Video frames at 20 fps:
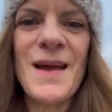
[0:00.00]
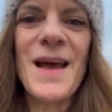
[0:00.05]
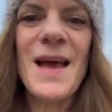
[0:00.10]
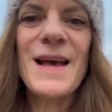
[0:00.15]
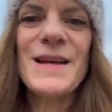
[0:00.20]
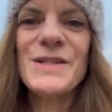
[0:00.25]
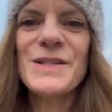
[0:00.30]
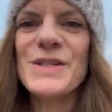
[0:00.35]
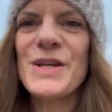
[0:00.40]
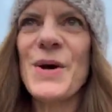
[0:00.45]

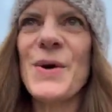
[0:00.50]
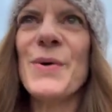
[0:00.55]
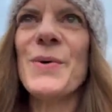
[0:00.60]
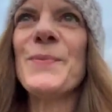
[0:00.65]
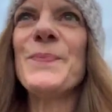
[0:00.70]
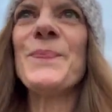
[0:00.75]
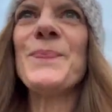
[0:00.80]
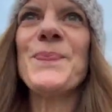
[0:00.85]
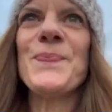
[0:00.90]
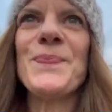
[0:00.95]
So
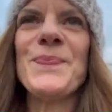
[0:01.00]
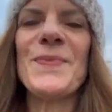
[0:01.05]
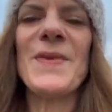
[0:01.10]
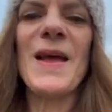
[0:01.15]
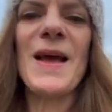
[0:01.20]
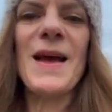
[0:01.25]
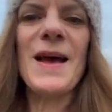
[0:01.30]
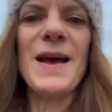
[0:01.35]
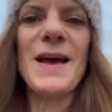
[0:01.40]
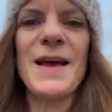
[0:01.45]

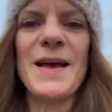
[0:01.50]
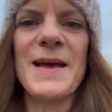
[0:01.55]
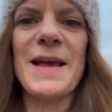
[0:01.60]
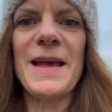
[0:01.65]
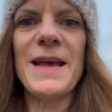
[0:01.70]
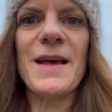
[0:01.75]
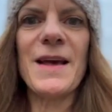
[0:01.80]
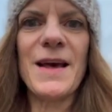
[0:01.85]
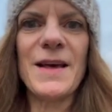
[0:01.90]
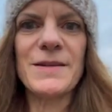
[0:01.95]

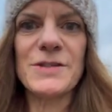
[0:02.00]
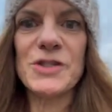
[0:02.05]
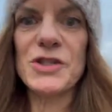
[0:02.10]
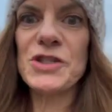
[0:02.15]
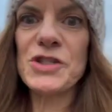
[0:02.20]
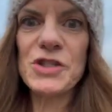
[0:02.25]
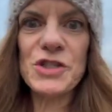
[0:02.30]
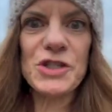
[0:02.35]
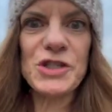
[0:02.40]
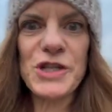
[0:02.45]
I
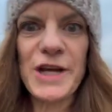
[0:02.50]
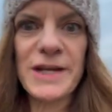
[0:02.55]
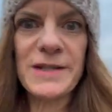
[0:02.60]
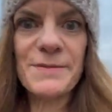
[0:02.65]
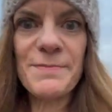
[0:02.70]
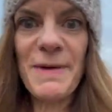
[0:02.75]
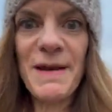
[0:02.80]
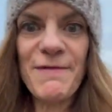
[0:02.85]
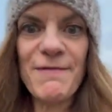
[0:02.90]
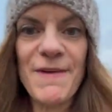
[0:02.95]
just
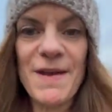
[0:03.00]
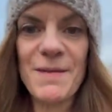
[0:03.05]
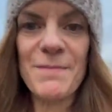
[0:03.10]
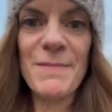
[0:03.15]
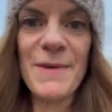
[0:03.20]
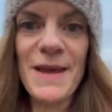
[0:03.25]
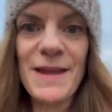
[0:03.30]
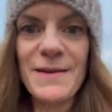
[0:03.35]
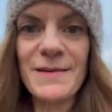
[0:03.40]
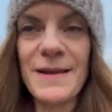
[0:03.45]
checked my
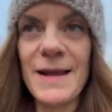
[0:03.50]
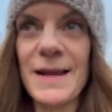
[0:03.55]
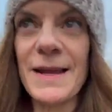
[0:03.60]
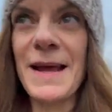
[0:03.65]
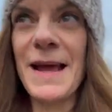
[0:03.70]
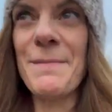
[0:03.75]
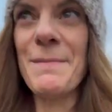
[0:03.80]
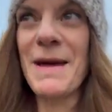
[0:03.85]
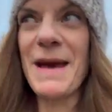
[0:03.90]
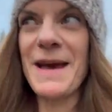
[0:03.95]
Fitbit, and
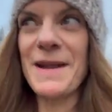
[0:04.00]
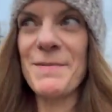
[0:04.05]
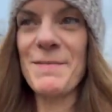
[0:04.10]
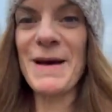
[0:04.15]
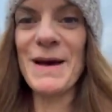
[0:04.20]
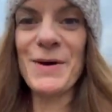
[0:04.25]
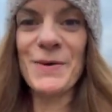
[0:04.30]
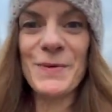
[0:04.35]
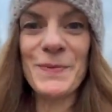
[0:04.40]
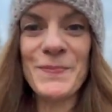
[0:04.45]
I'm at
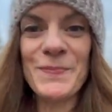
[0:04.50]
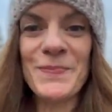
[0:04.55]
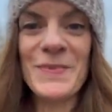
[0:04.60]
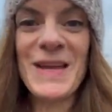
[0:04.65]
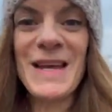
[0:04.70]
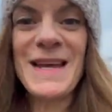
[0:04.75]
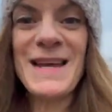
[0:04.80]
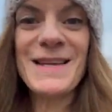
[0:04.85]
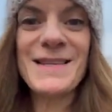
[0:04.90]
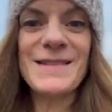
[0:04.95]
about
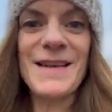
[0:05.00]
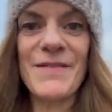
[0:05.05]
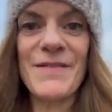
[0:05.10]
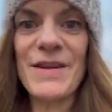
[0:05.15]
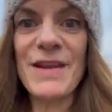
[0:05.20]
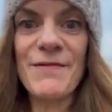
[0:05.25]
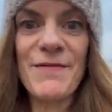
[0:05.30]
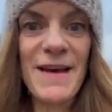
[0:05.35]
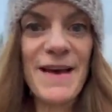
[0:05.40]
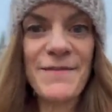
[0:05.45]

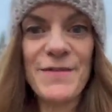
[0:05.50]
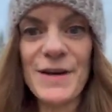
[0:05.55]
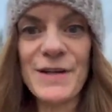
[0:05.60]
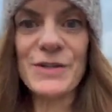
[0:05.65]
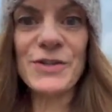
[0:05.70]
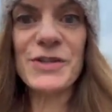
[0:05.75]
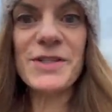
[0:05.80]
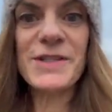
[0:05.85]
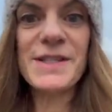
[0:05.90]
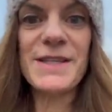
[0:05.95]

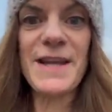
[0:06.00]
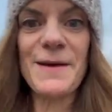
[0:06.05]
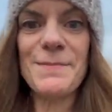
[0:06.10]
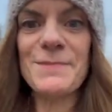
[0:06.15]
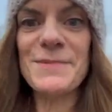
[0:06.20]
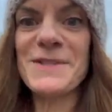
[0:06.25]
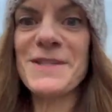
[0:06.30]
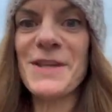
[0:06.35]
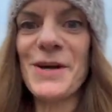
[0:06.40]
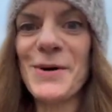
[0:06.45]
7,500
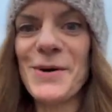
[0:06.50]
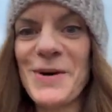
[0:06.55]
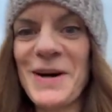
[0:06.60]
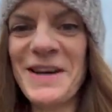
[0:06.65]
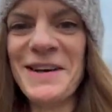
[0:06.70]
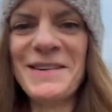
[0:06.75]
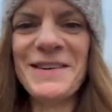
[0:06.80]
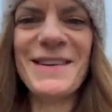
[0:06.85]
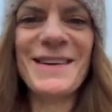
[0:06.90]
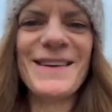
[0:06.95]
steps, so
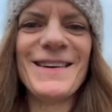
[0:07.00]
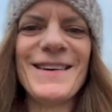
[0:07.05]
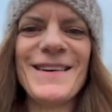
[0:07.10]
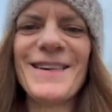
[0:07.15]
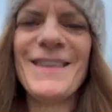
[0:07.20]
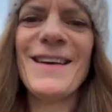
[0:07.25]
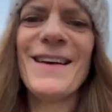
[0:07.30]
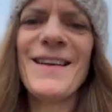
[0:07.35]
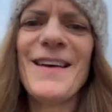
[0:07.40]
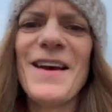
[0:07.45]

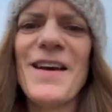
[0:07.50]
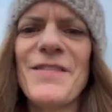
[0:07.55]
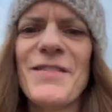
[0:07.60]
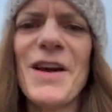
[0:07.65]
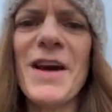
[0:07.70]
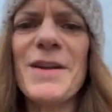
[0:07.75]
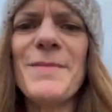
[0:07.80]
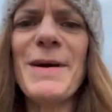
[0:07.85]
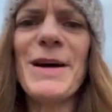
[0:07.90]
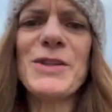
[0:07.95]
I've
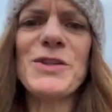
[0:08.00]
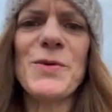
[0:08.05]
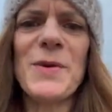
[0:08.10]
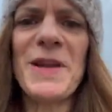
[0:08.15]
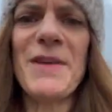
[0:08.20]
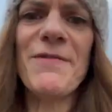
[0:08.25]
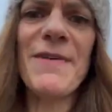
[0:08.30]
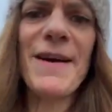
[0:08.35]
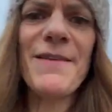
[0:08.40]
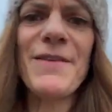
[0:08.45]
got about
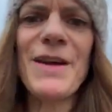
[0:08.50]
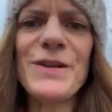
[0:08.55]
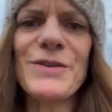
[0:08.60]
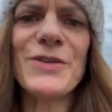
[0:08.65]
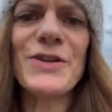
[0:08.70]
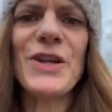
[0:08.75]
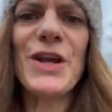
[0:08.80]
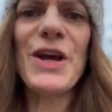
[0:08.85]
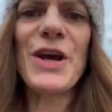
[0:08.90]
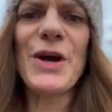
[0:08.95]

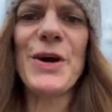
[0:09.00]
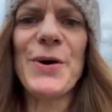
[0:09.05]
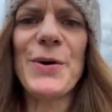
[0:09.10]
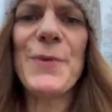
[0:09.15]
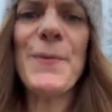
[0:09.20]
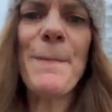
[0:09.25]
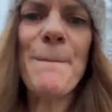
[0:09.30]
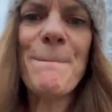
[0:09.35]
2,500 to go.